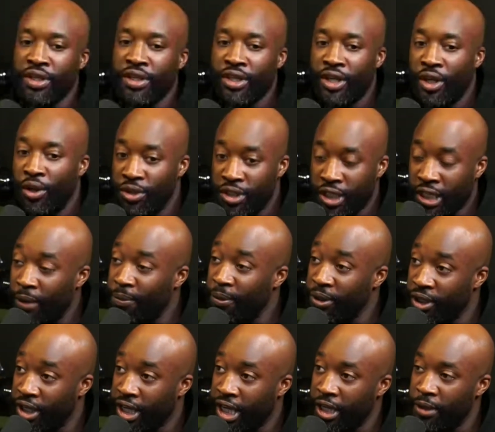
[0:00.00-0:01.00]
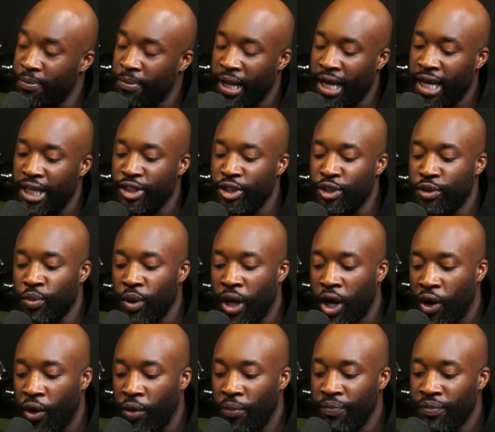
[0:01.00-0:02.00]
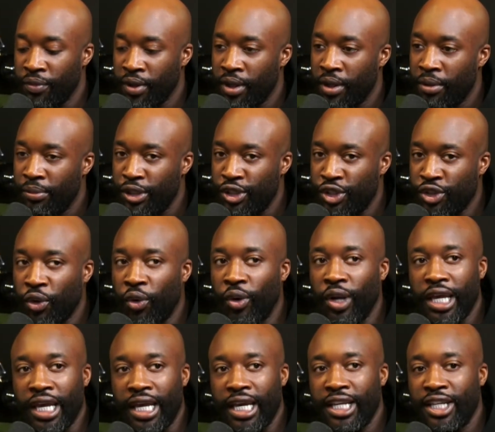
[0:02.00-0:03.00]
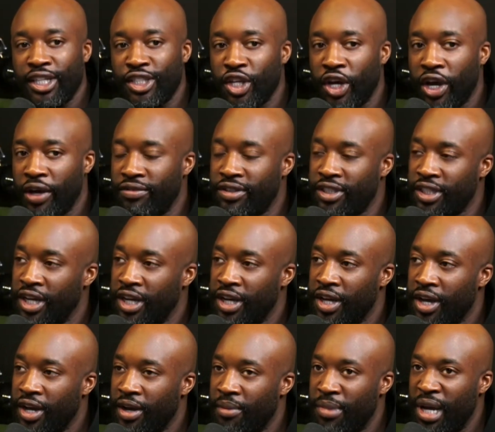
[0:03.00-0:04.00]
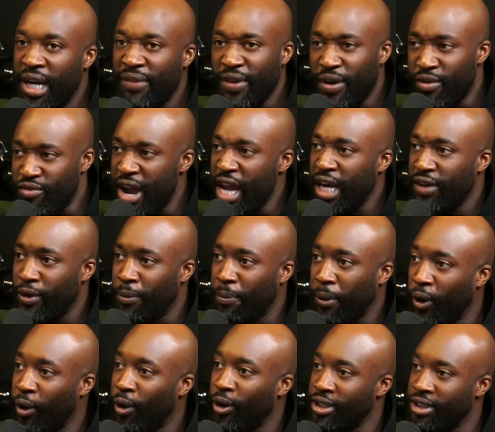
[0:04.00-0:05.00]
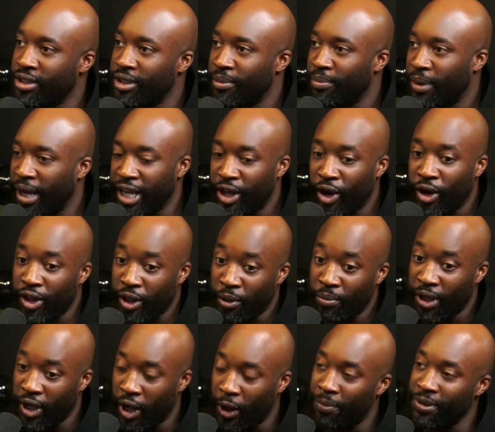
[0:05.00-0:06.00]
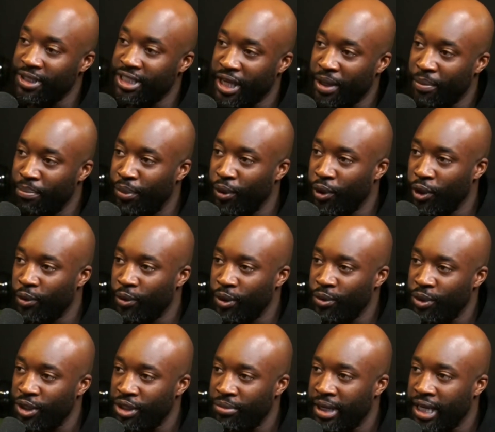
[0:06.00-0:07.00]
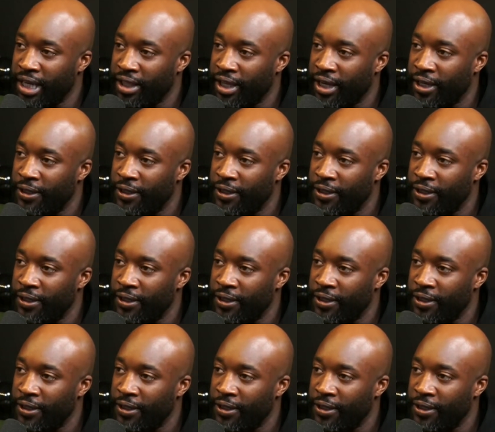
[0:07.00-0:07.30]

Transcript: you lose a couple of your key players as well. But surely he deserves a round of applause. But he got the complete opposite and booed. What do you make of that?